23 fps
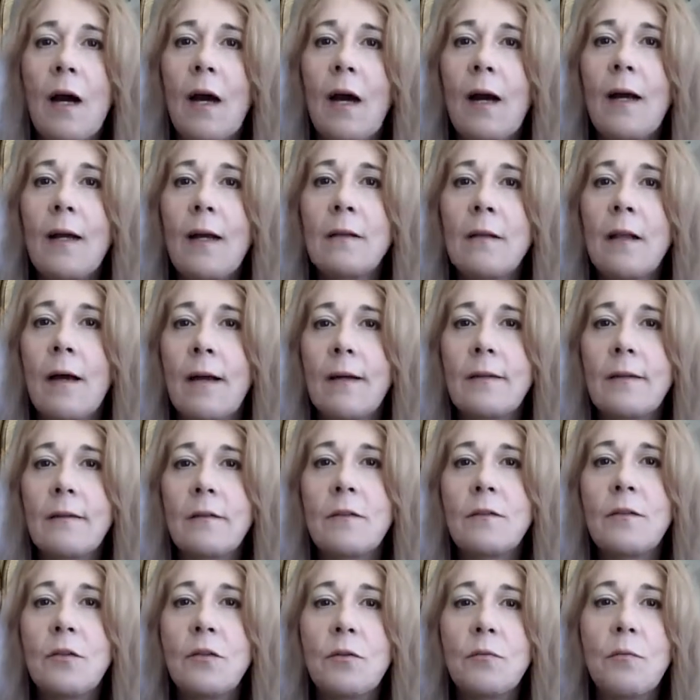I like
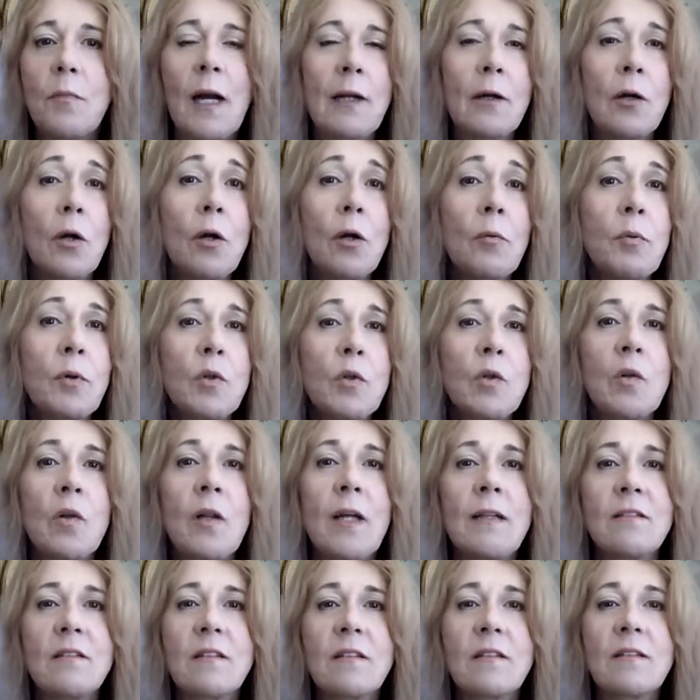to do my herbal
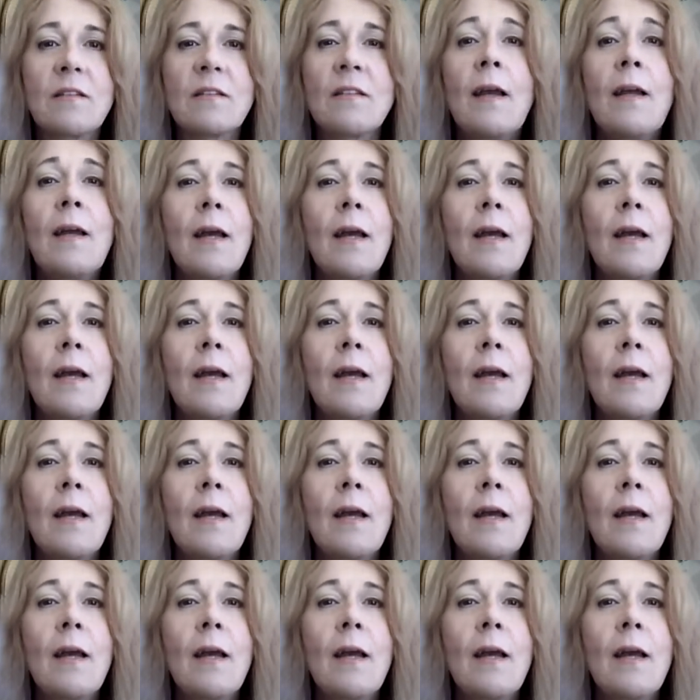cleanses